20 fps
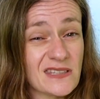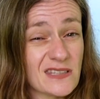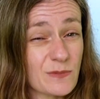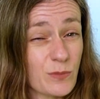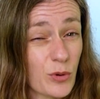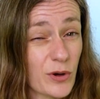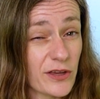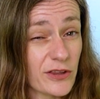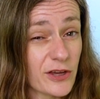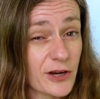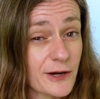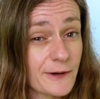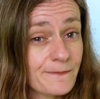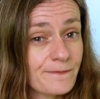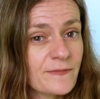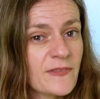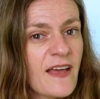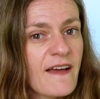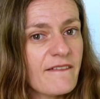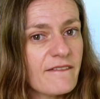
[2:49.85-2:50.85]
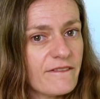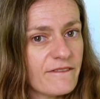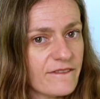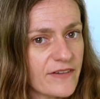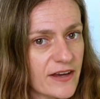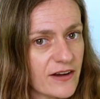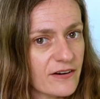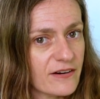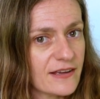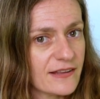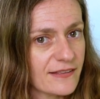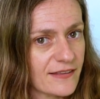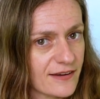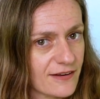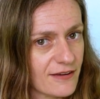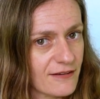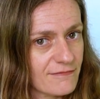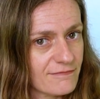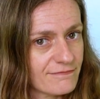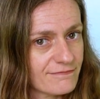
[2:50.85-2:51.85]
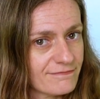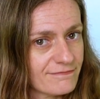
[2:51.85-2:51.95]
Spoiler, very little.